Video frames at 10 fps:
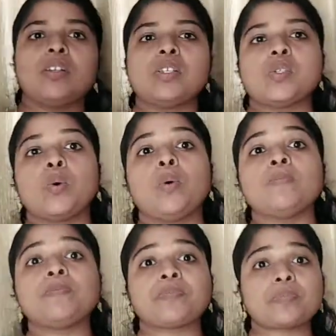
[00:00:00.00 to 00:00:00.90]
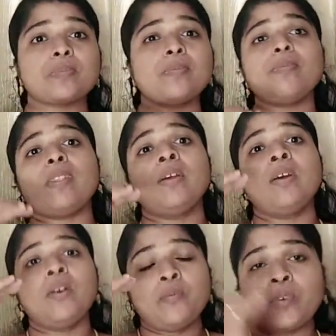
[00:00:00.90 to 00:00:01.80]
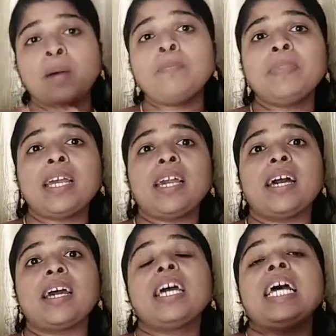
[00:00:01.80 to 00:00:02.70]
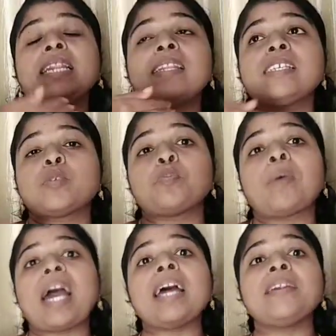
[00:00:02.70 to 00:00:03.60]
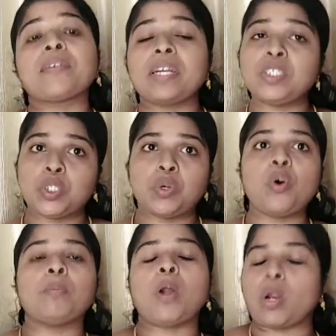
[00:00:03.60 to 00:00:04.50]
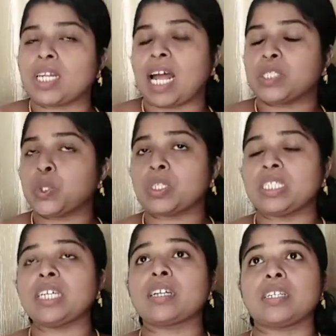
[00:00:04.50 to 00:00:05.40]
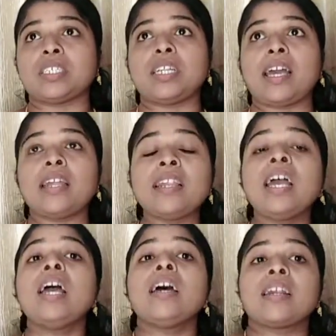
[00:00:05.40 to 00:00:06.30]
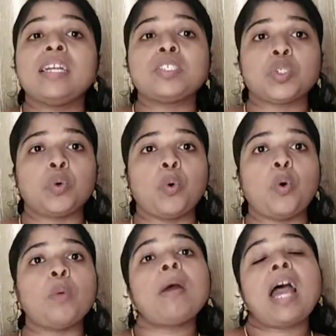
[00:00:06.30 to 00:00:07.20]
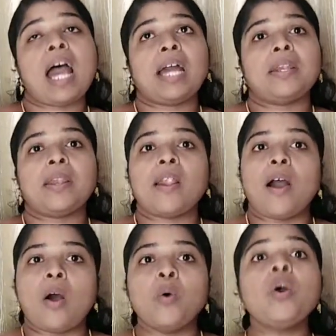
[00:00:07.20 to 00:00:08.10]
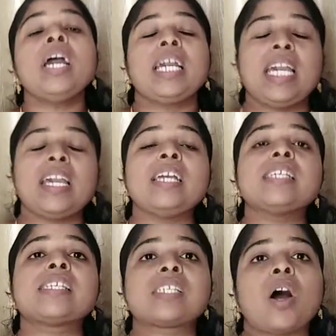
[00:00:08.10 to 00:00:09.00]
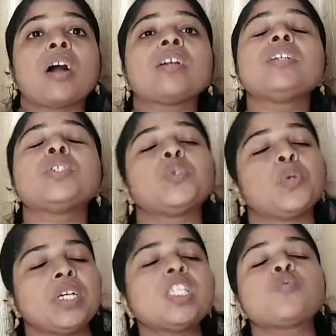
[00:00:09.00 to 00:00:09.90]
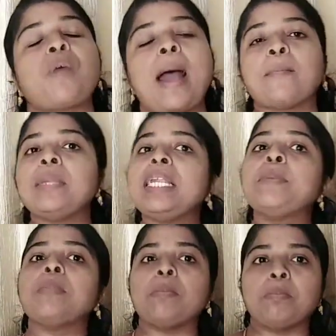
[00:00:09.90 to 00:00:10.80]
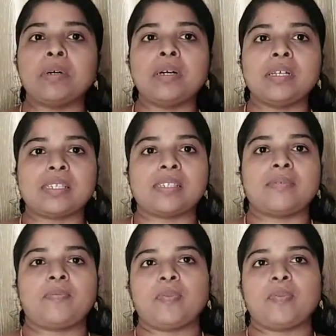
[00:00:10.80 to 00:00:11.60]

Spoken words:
So from there, this man reached home. Dr. Ashok T. Krishnan reached home, and now he is talking to his family members.